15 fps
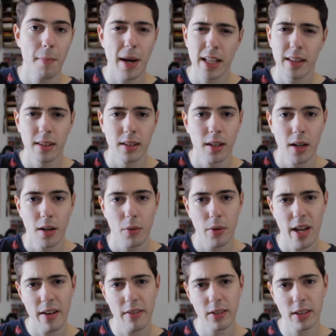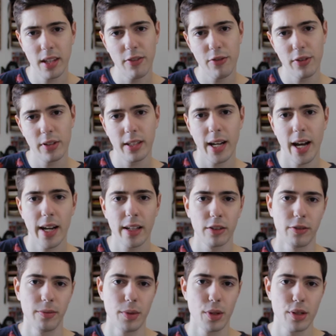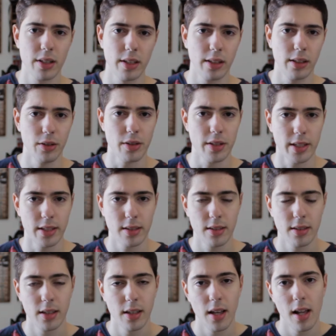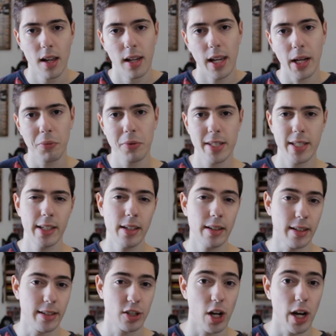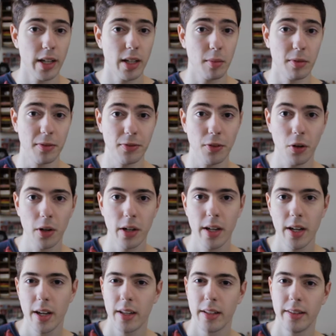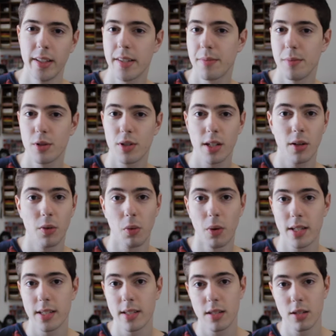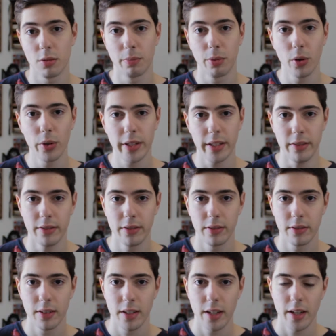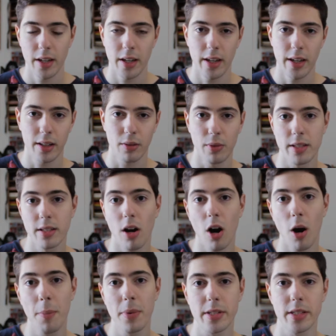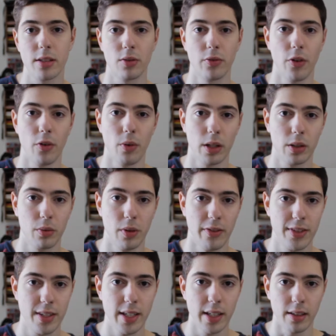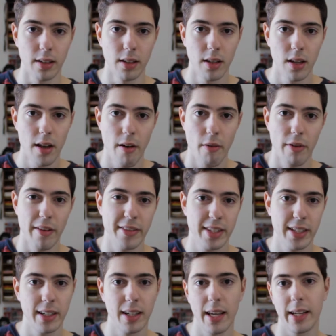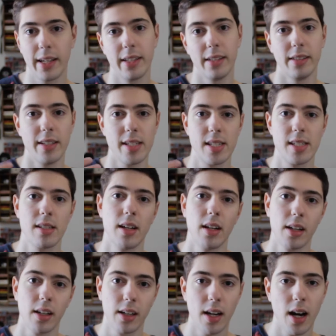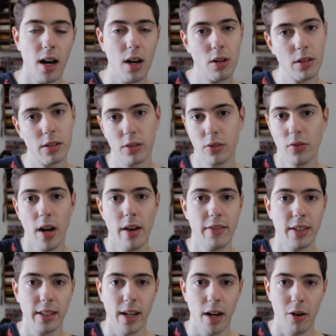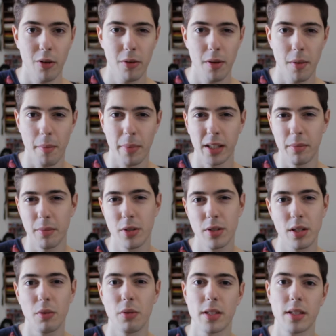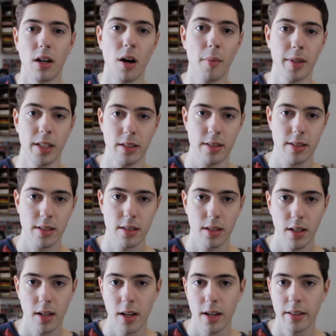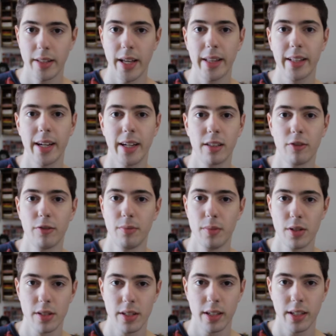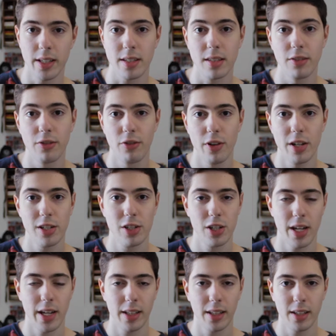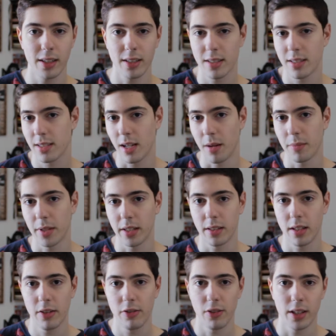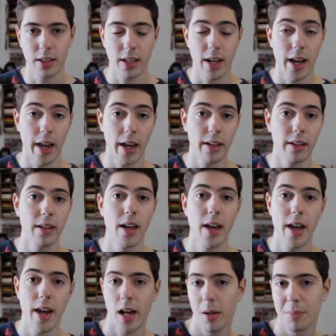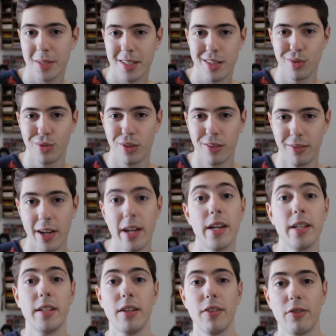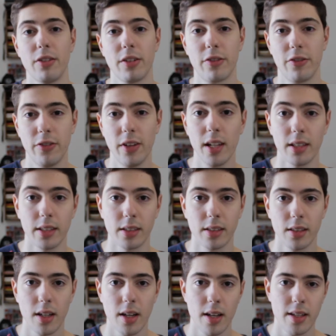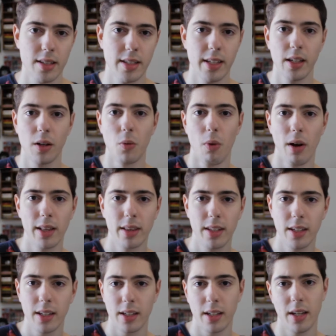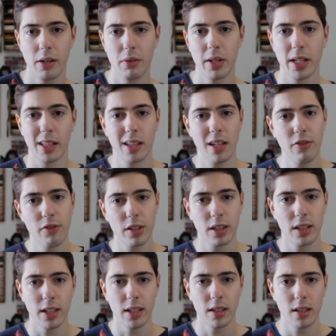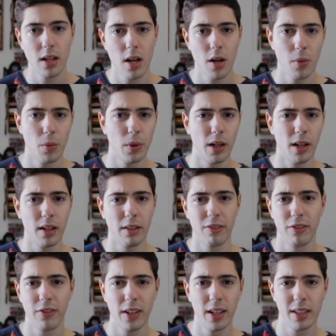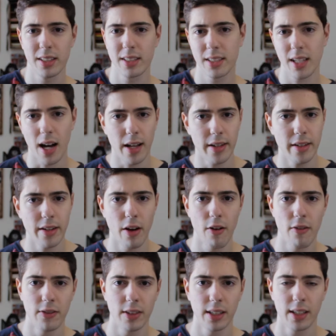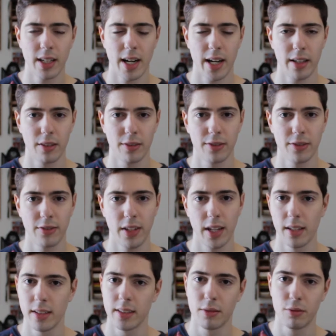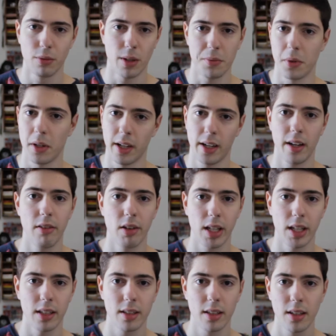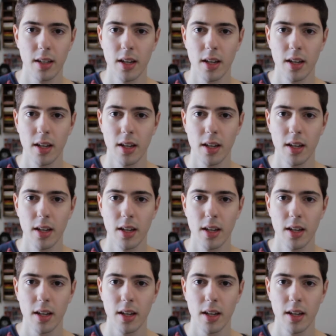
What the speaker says: But we have a different kind of music uses. Like we seen in The Shining before, this music wasn't supportive. It was opposite for what we've seen. We've seen like this car driving down, but the music was ominous. That kind of music is differentiating something different and help us to convey a different feeling. Seeing one thing and hearing a different thing will feel this unnerving kind of feeling when we're hearing it